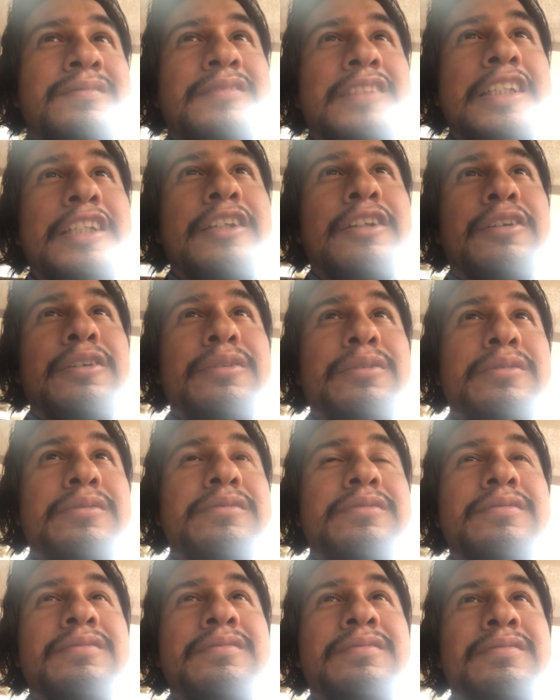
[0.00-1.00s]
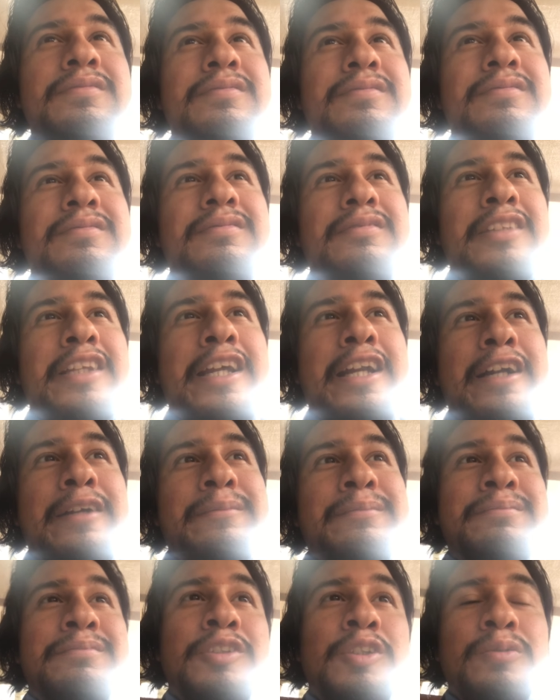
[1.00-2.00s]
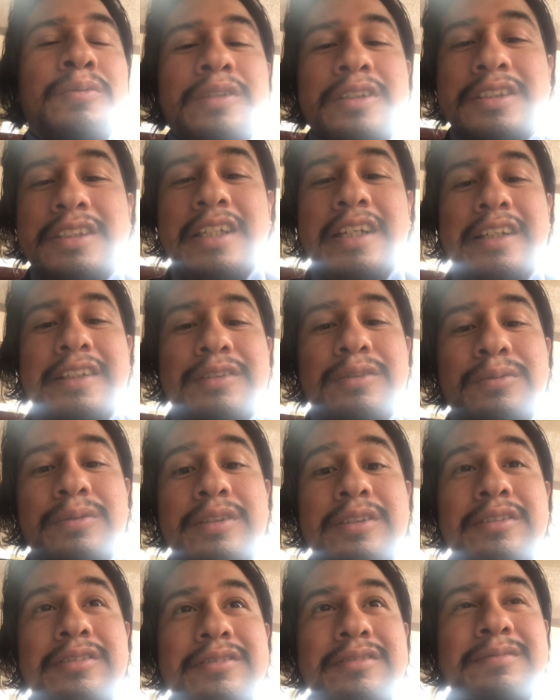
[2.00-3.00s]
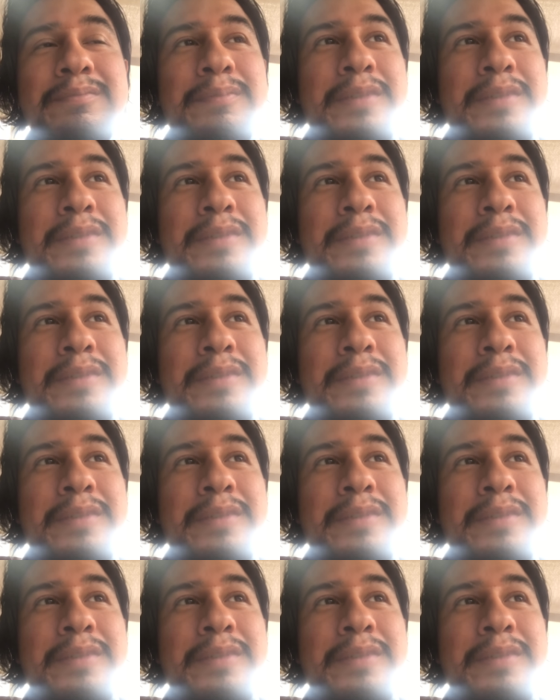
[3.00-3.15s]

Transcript: you know, that I'm the worst guy in the world